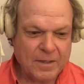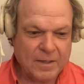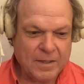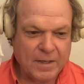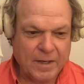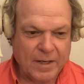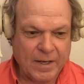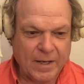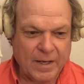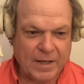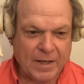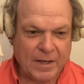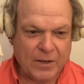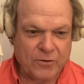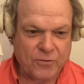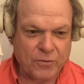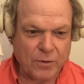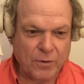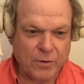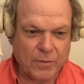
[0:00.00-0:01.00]
and I
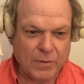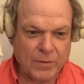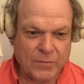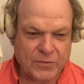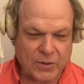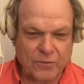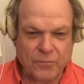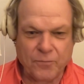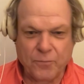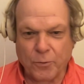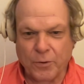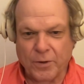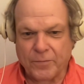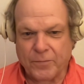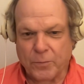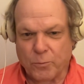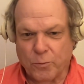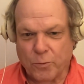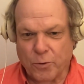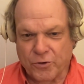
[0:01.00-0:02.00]
was on 4
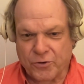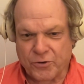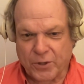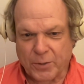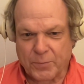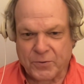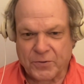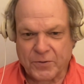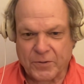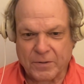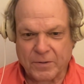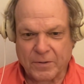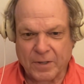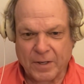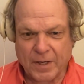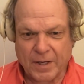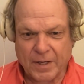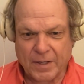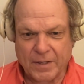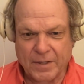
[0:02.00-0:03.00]
different warships
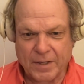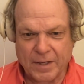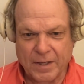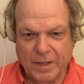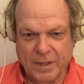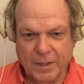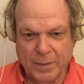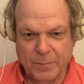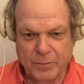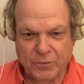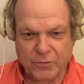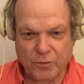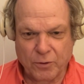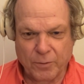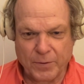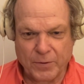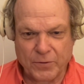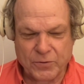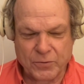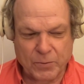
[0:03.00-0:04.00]
and a patrol
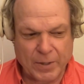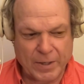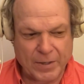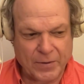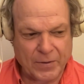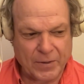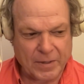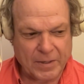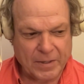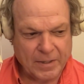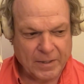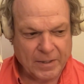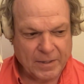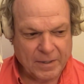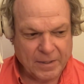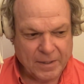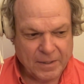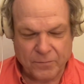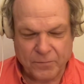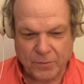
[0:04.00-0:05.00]
boat squadron
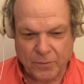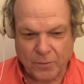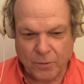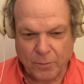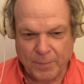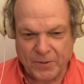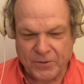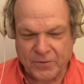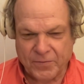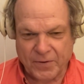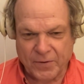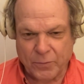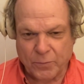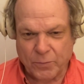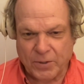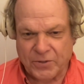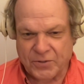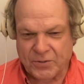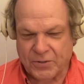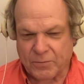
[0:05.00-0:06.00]
for a whole bunch of other
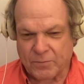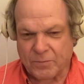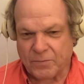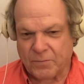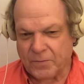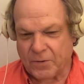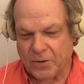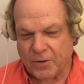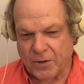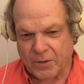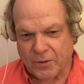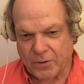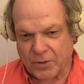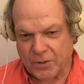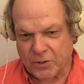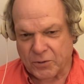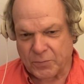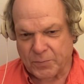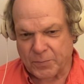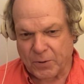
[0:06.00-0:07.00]
reasons. Very good
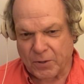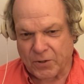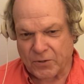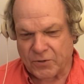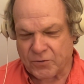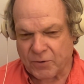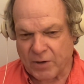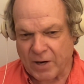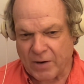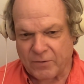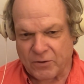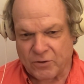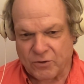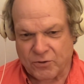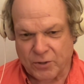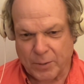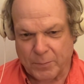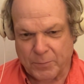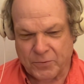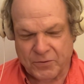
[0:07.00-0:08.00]
experience driving
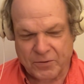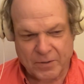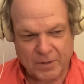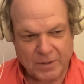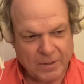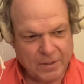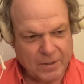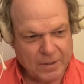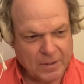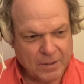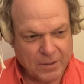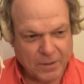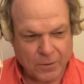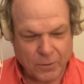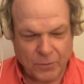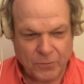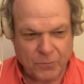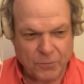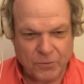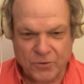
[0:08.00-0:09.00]
ships,
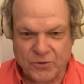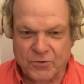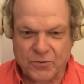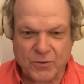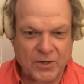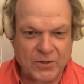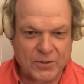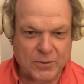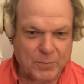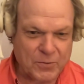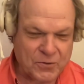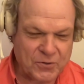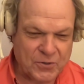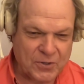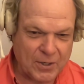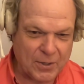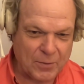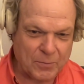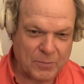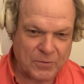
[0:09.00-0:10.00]
going through the Straits of
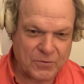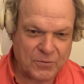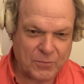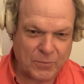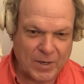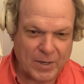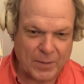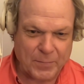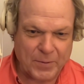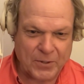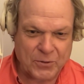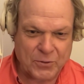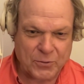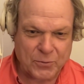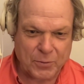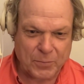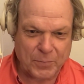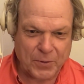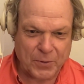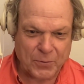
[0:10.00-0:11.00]
Messina surrounded by
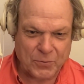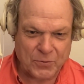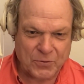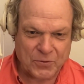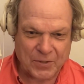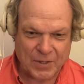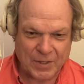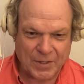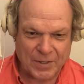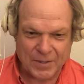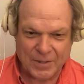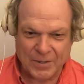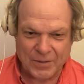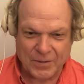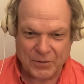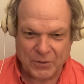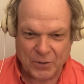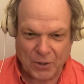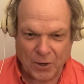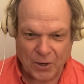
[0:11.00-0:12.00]
tuna boats and in
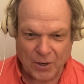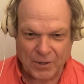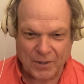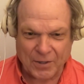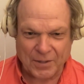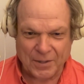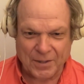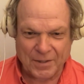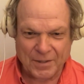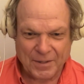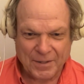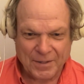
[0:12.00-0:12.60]
the dark, and